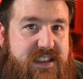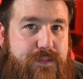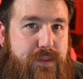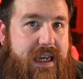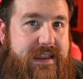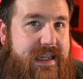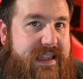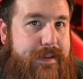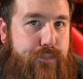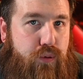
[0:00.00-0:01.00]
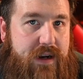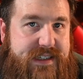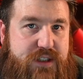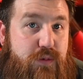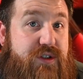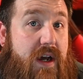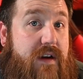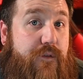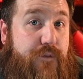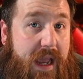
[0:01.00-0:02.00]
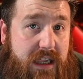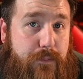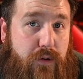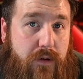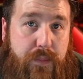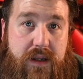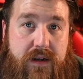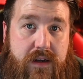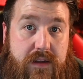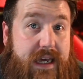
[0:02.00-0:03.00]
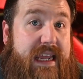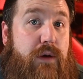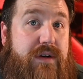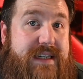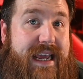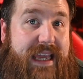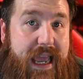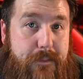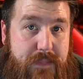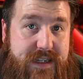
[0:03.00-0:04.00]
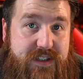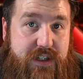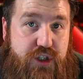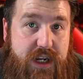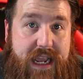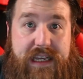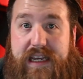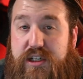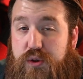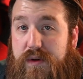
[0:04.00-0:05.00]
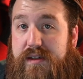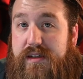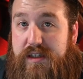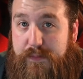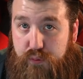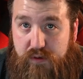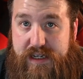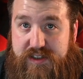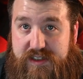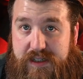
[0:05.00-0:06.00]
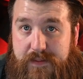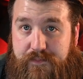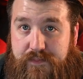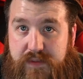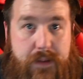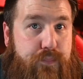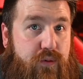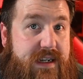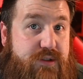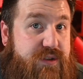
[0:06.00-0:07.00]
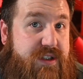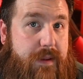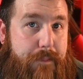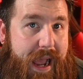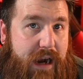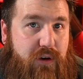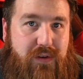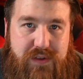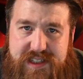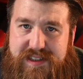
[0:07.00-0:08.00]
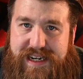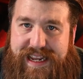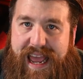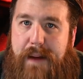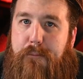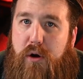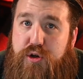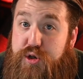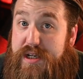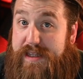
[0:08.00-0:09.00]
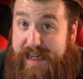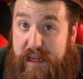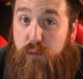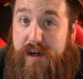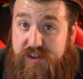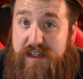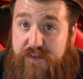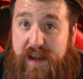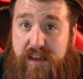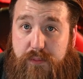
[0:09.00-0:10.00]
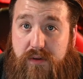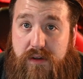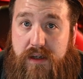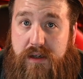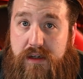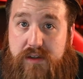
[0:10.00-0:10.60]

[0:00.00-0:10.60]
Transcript: explained that the priest was unavailable, but that he would take a message and get to it to the priest. The priest was in the background listening and motioning that he was unavailable.